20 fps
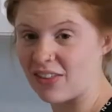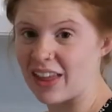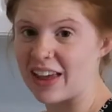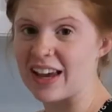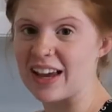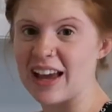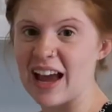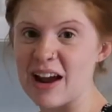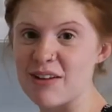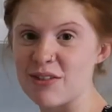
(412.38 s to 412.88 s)

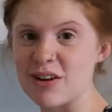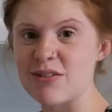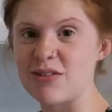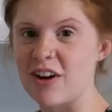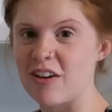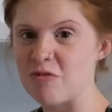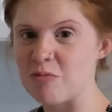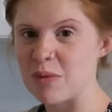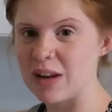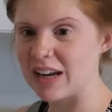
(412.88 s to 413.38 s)
like every
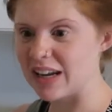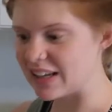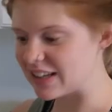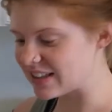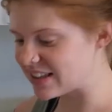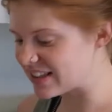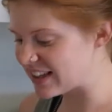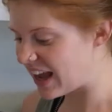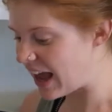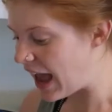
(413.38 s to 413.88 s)
five
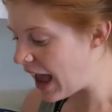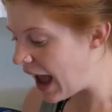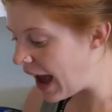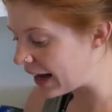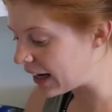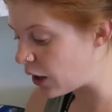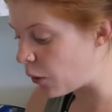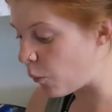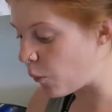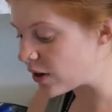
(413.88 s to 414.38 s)
minutes
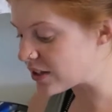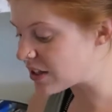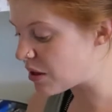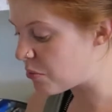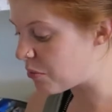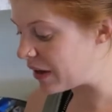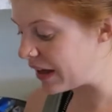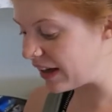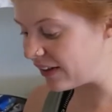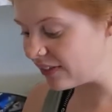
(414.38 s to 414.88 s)
and I
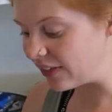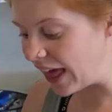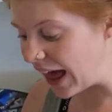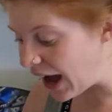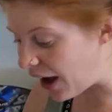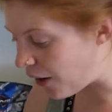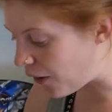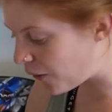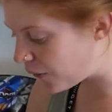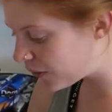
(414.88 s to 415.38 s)
wasn't being
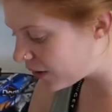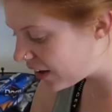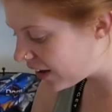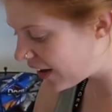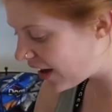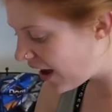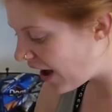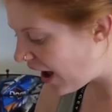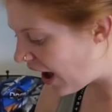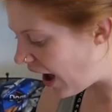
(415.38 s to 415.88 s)
loud.
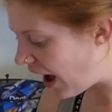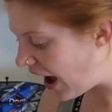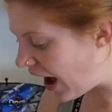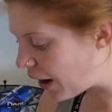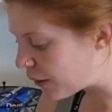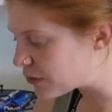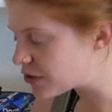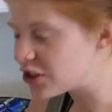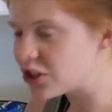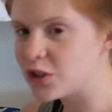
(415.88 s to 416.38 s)

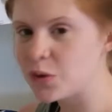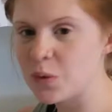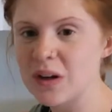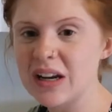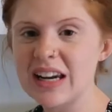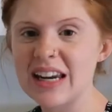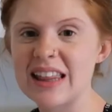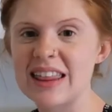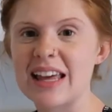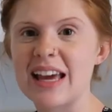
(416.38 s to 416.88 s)
I wasn't
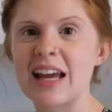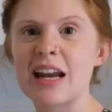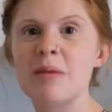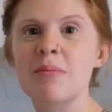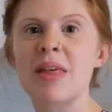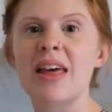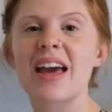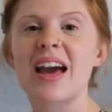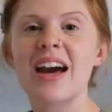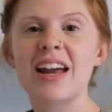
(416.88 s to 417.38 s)
doing anything. And
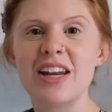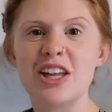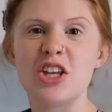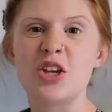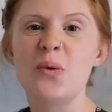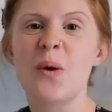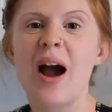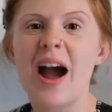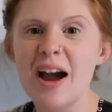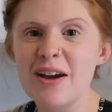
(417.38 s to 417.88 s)
I'm like, honey,
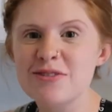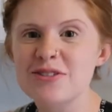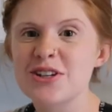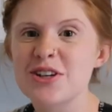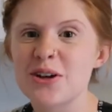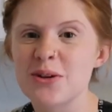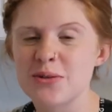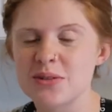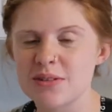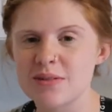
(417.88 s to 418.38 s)
you have to
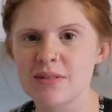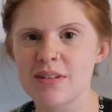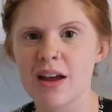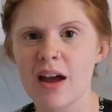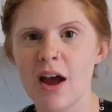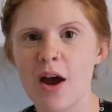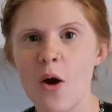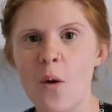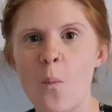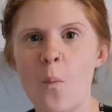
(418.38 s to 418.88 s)
go.
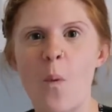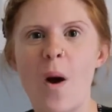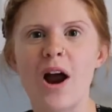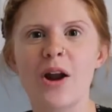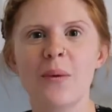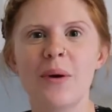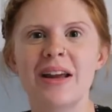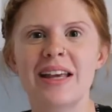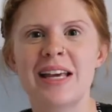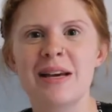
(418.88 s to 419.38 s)
Why
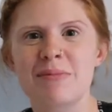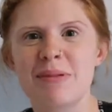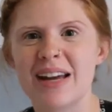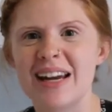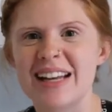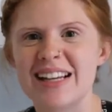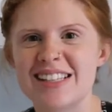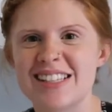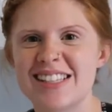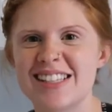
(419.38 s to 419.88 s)
do I keep
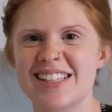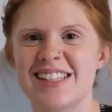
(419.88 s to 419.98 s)
getting